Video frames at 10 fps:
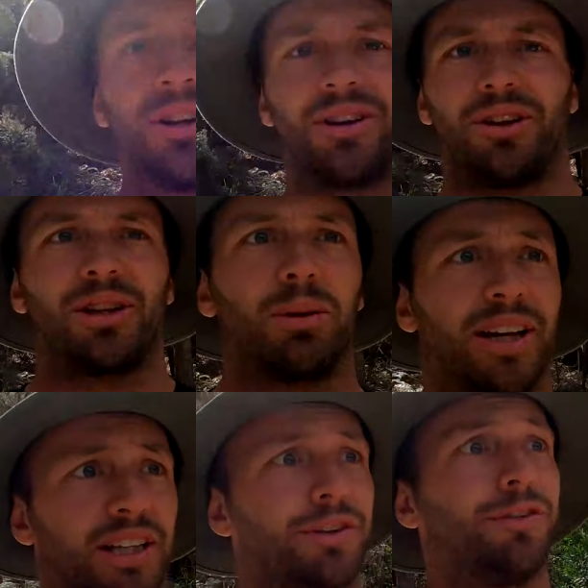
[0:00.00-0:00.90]
So this
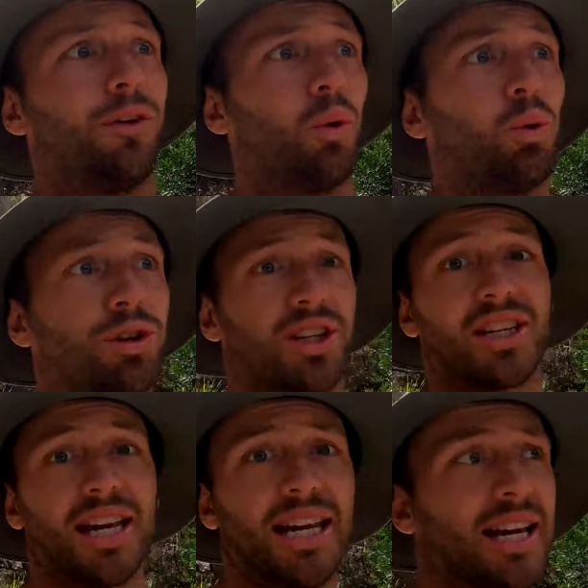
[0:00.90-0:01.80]
one is
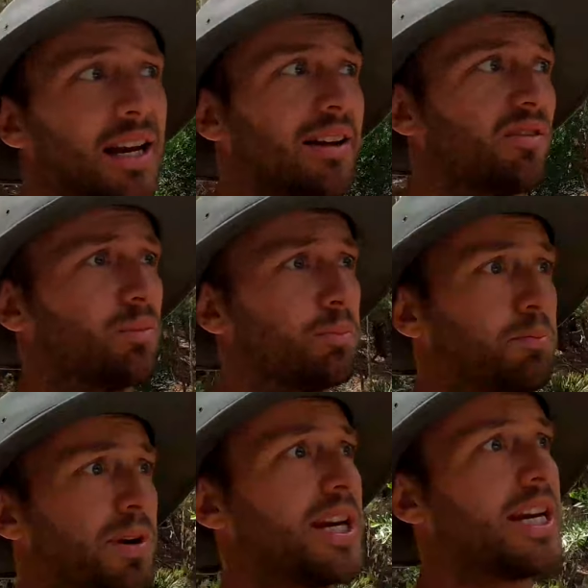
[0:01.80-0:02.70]
4C,
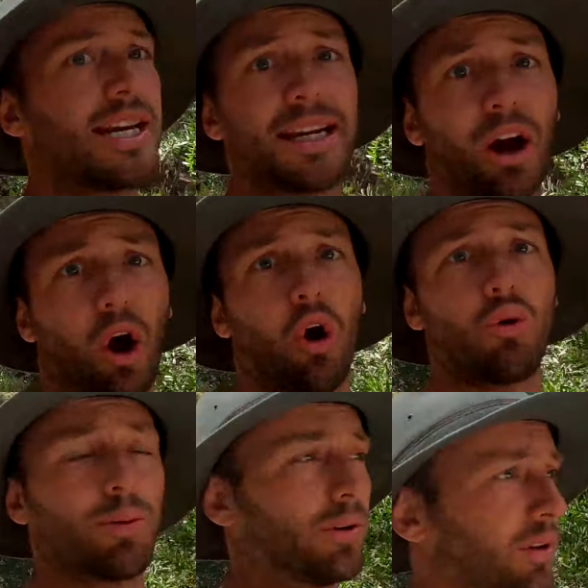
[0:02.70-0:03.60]
big
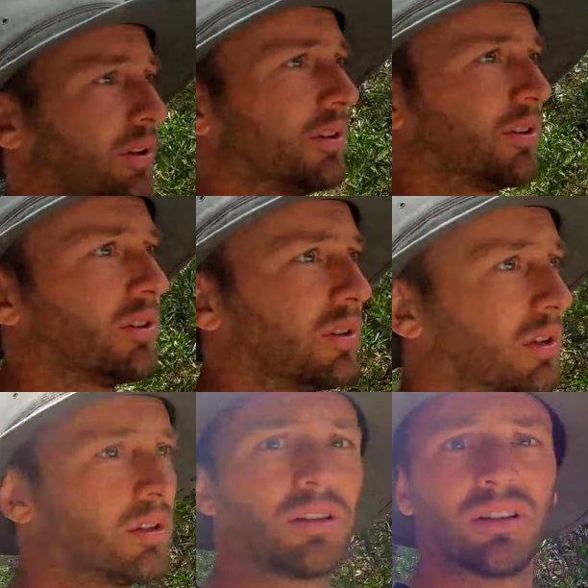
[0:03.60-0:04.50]
open
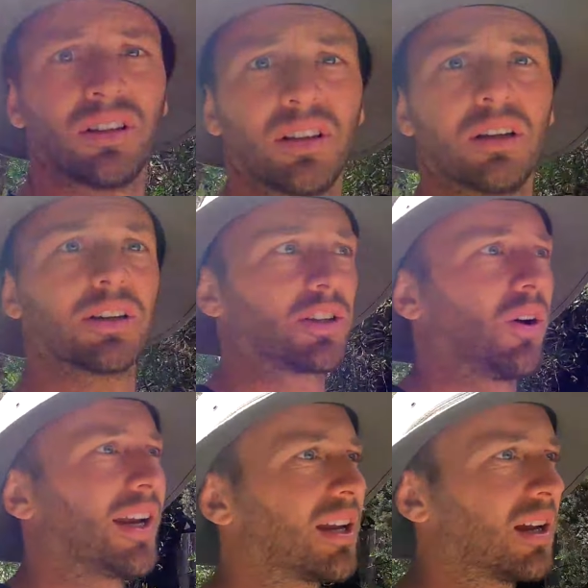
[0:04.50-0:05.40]

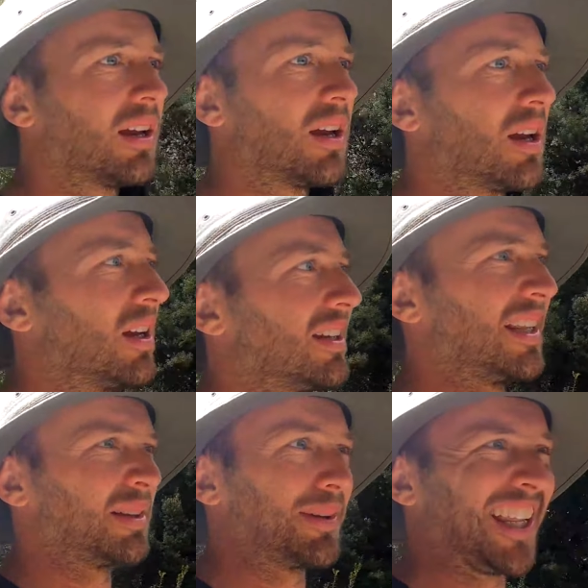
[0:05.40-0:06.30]
site.
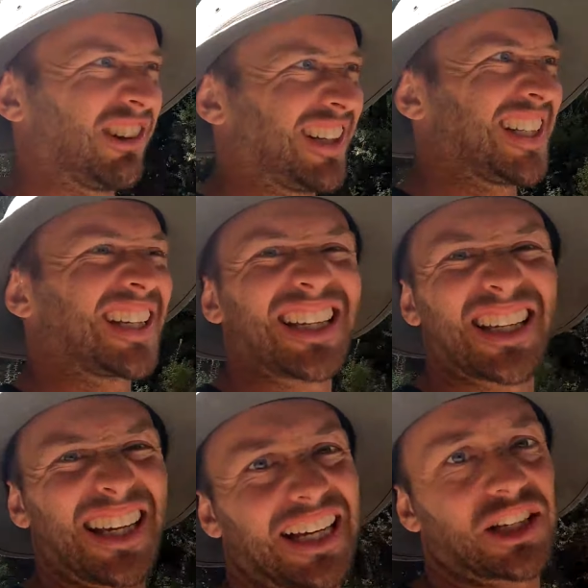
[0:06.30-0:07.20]
There is
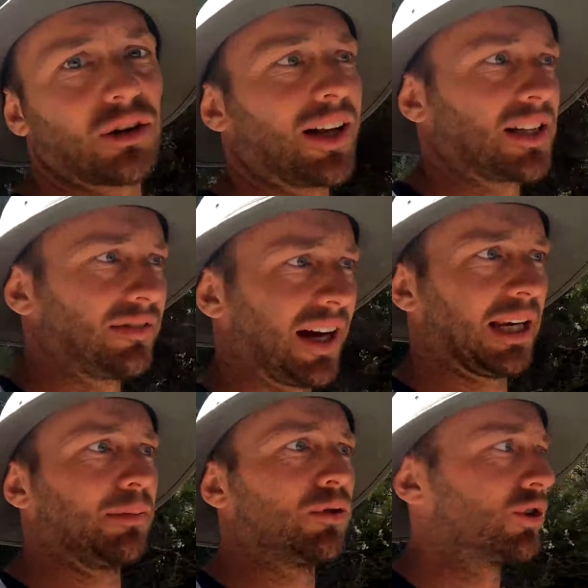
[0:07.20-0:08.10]
six sites
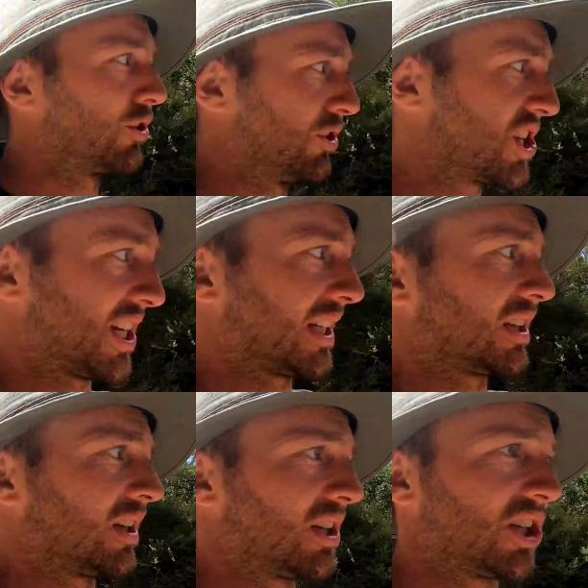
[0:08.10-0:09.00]
available, so
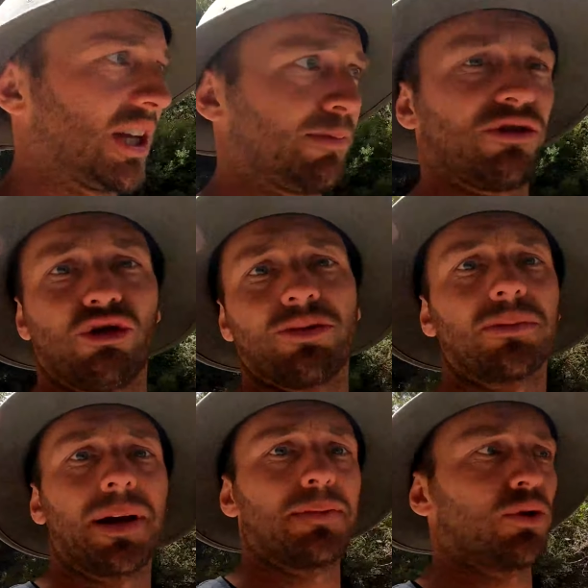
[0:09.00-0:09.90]
six separate
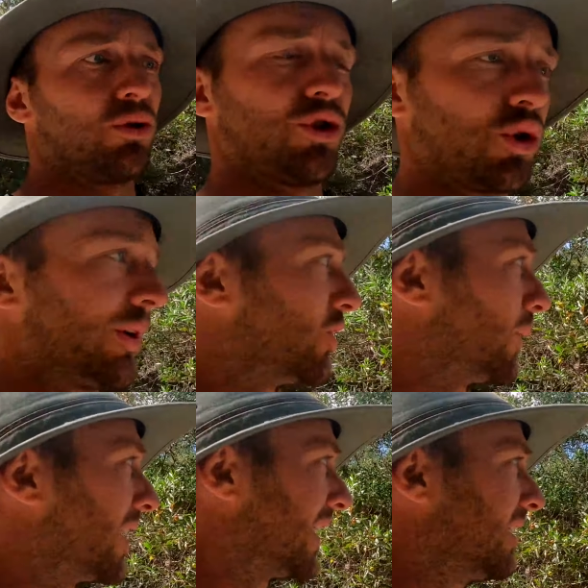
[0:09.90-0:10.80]
groups of people could join
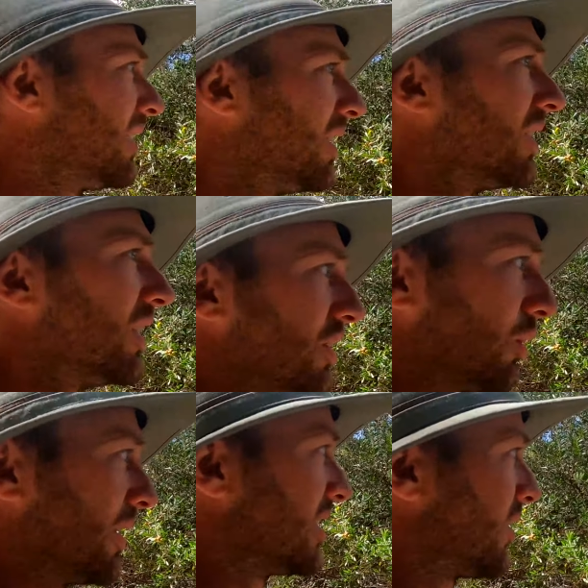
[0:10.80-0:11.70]
you in here.
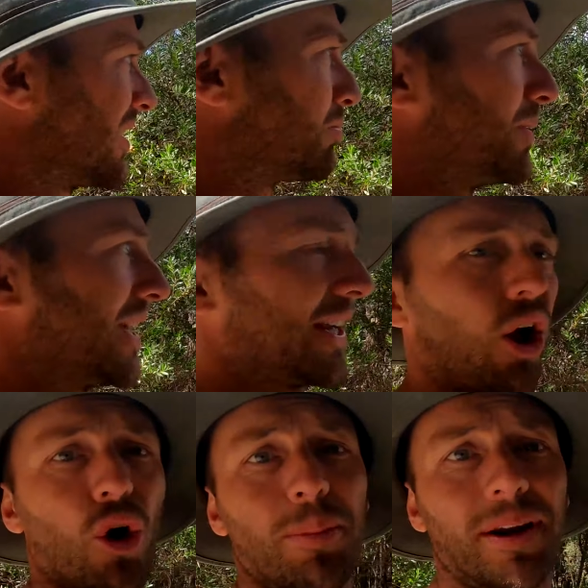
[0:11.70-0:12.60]
So it is nice, big
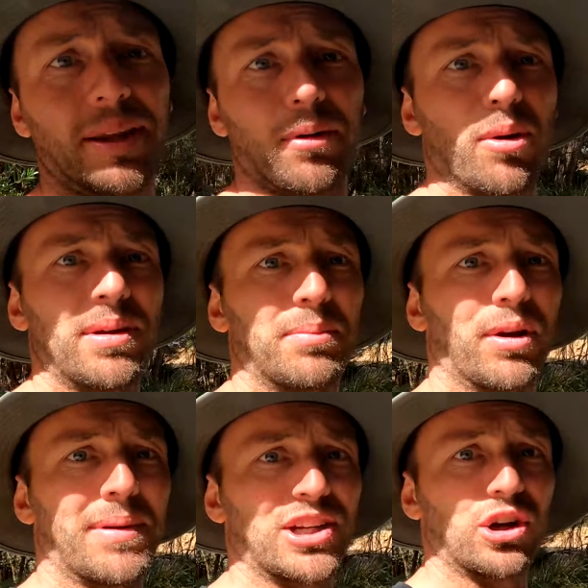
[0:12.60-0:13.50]
and open at the moment,
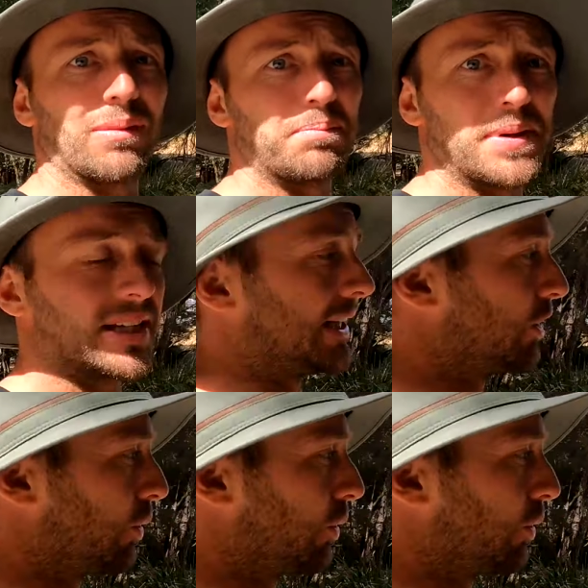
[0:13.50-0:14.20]
but I imagine on a busy